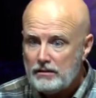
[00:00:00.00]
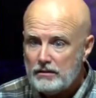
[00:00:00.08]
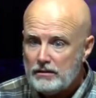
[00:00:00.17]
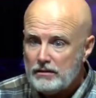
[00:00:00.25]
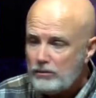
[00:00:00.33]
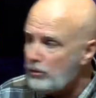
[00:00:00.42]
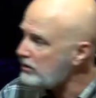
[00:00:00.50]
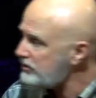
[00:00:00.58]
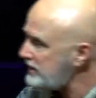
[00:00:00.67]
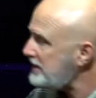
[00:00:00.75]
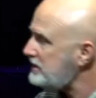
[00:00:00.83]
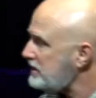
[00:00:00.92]
Yeah. We'll
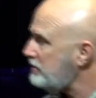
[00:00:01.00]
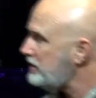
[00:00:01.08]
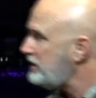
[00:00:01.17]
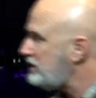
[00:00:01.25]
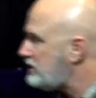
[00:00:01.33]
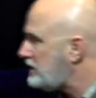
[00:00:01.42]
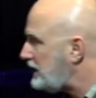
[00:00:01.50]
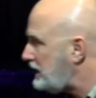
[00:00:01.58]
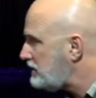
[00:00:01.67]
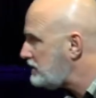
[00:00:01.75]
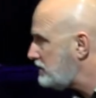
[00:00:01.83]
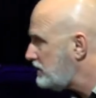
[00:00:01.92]
see some of these
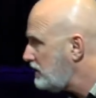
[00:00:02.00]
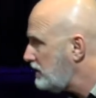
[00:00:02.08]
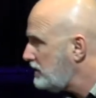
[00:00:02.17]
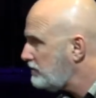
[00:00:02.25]
things. Yeah.